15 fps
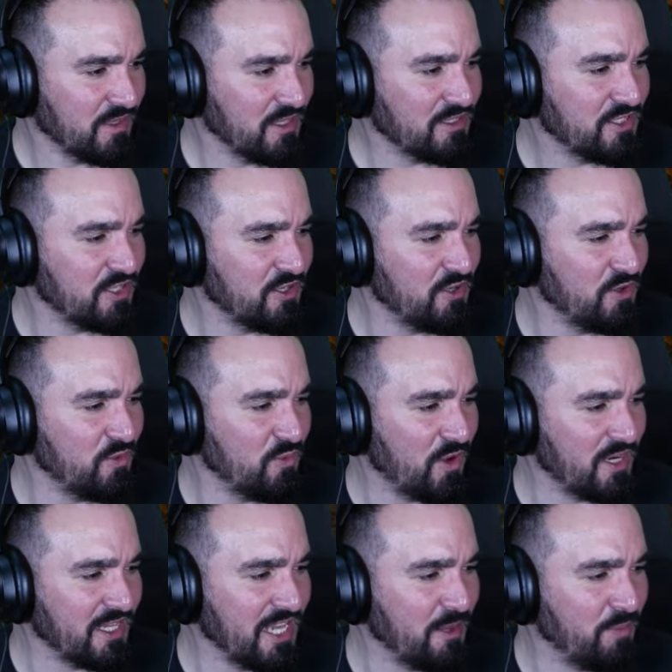Do you want
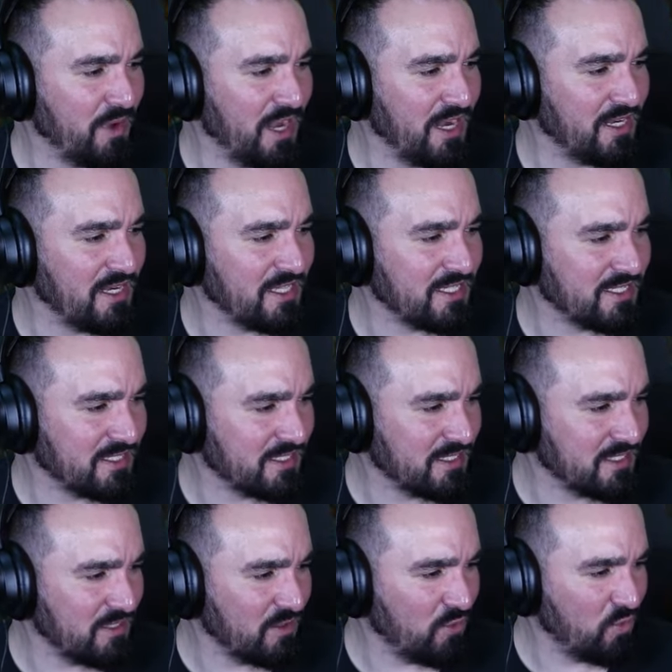to keep playing this
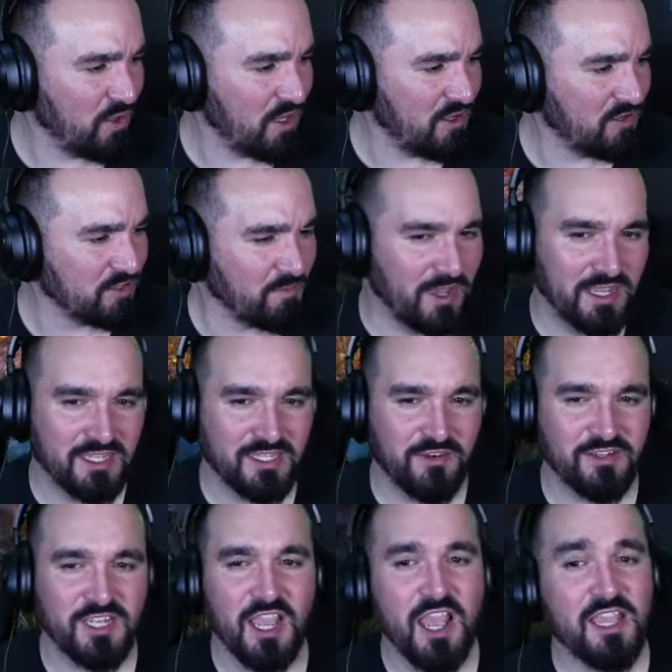world, make a
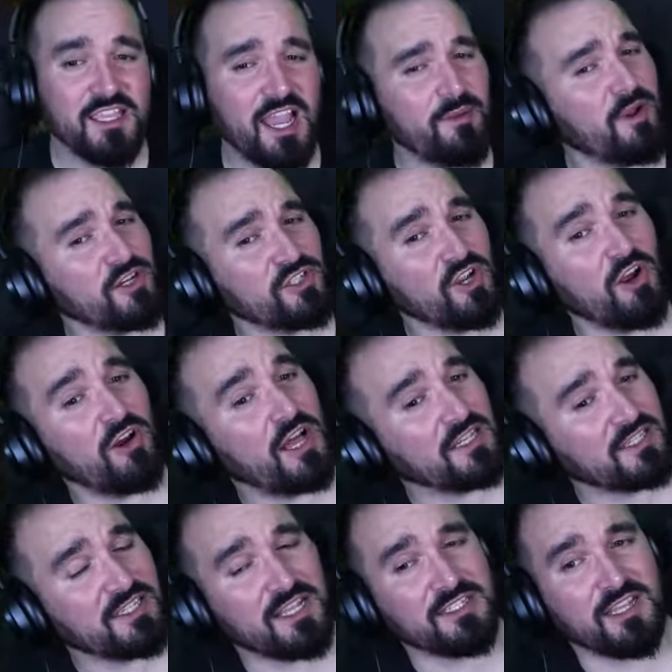series? Yeah, I'm not sure.
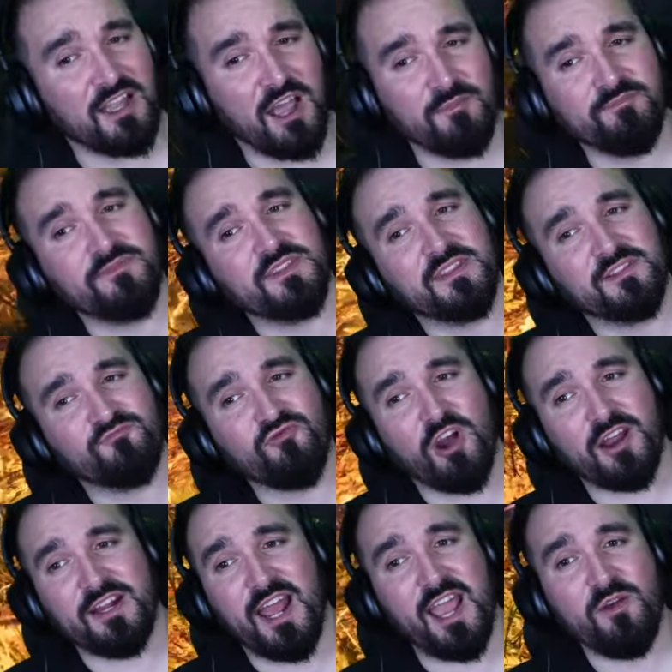As I said, um,
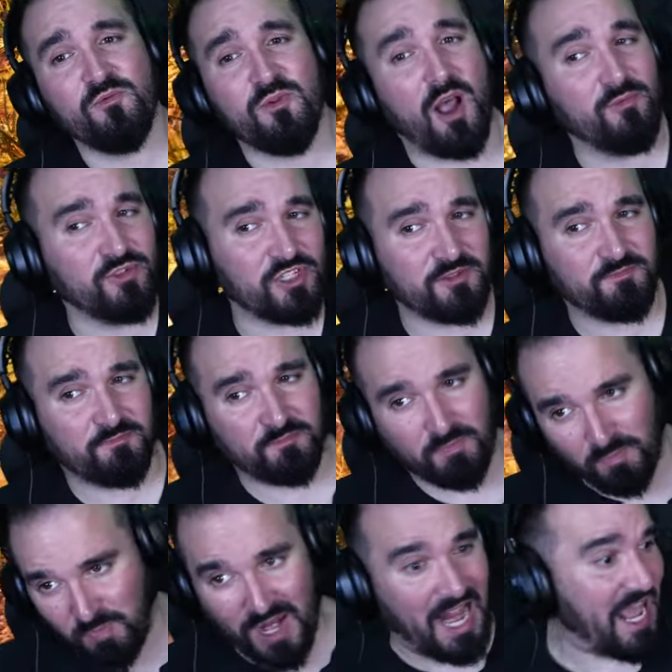right now, I'm just
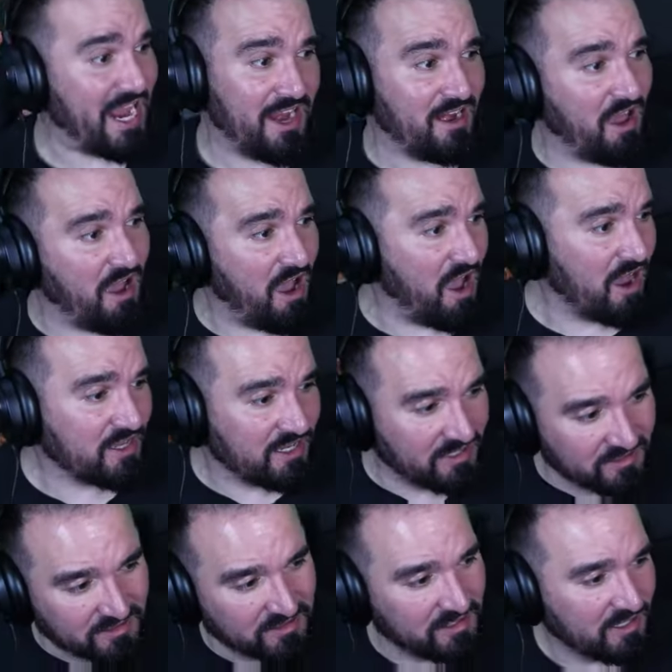playing ARK
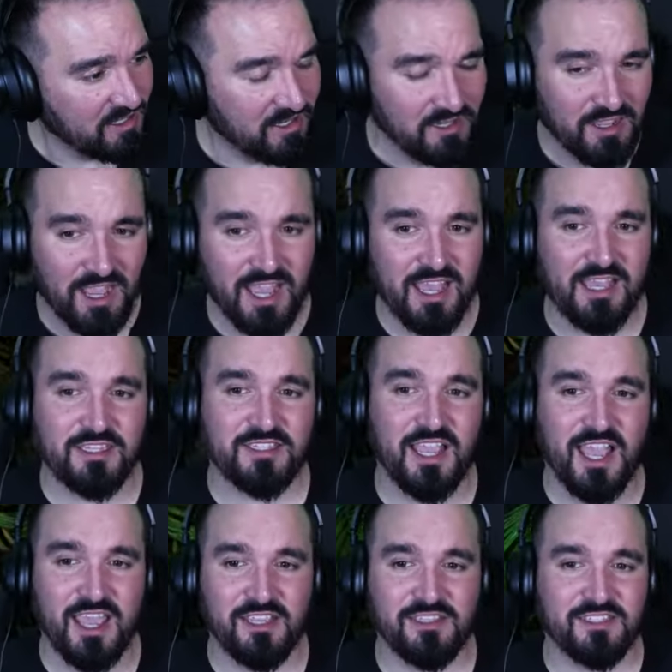and
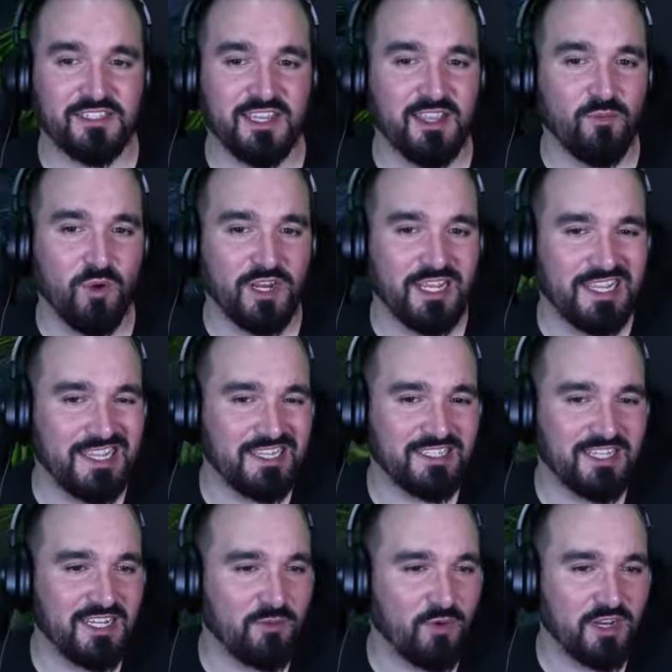ASA, seeing what it is,
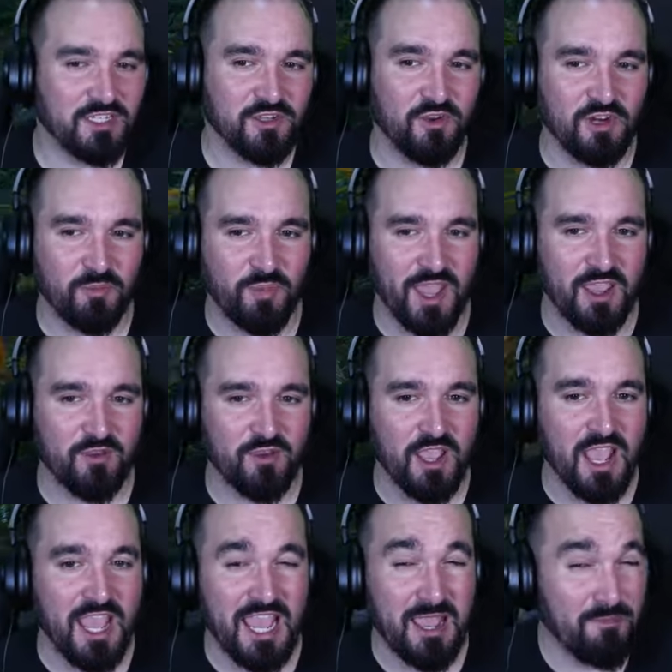seeing what it's all about.
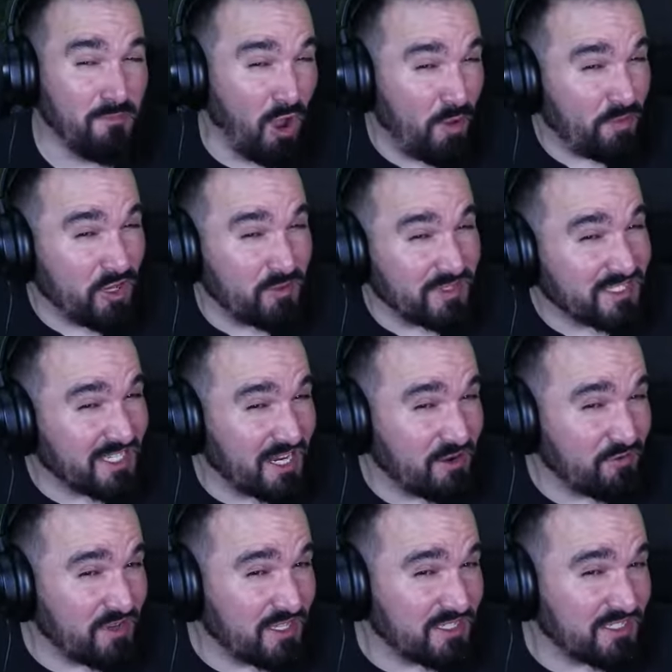It might become a
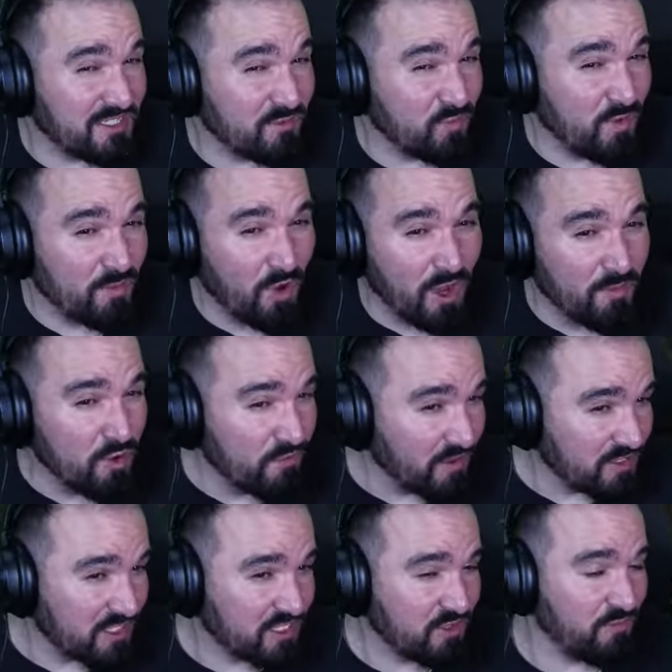series. We might move
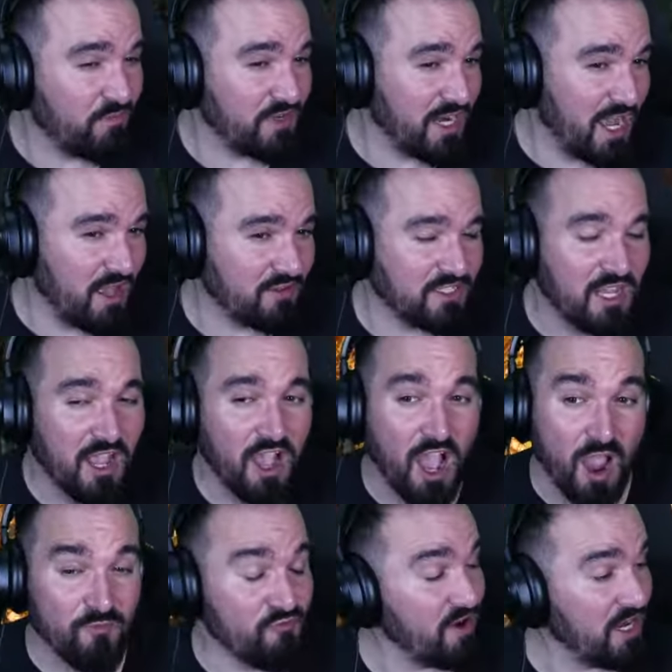on to something else.
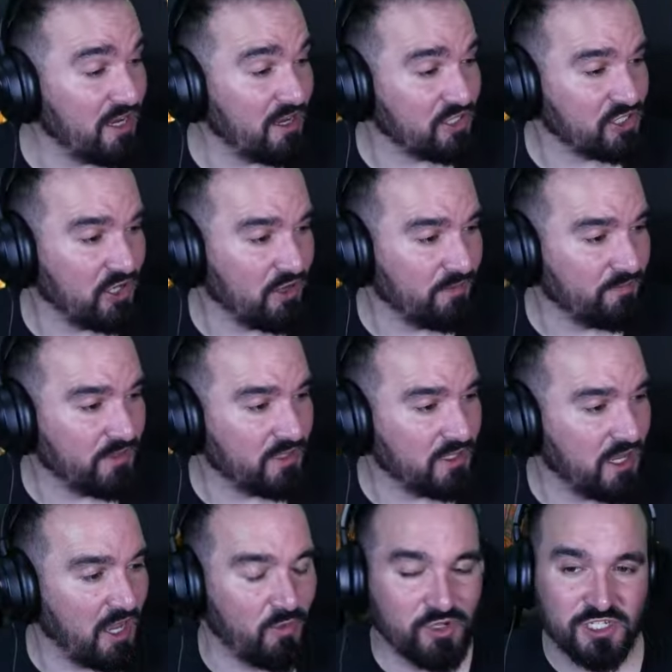I'm really not sure.
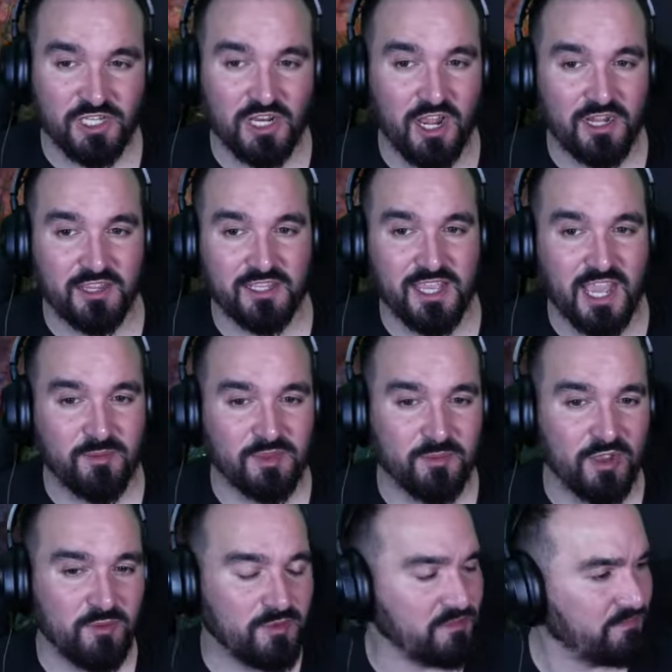Uh, we're just learning the game at the
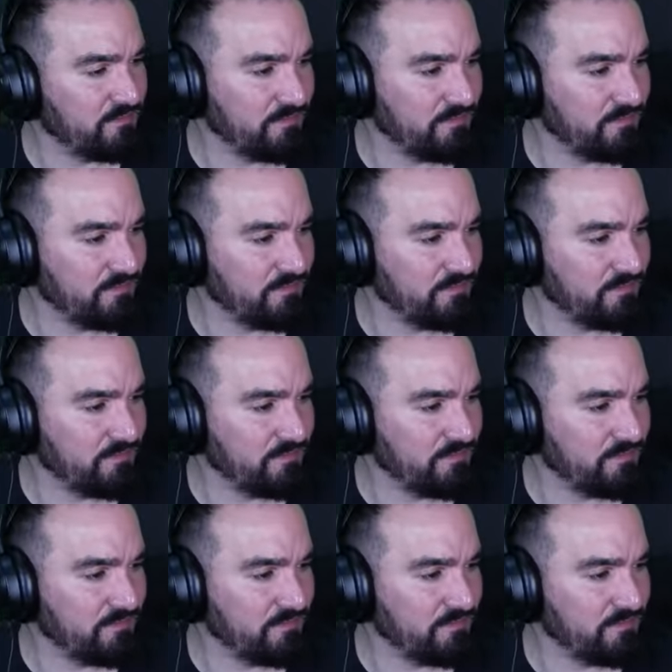moment.